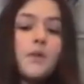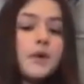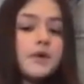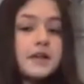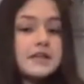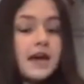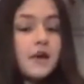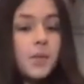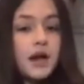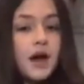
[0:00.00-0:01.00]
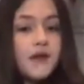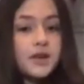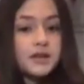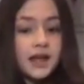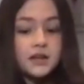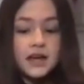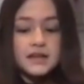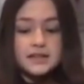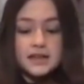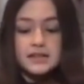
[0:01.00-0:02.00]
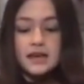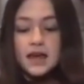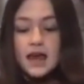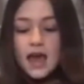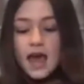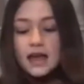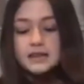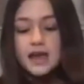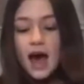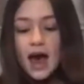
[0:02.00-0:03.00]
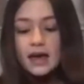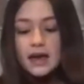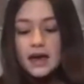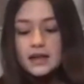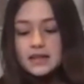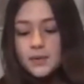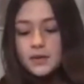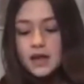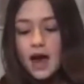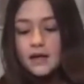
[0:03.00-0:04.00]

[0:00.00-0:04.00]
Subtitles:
We are going to take one of our lanyard laces and tie a double knot.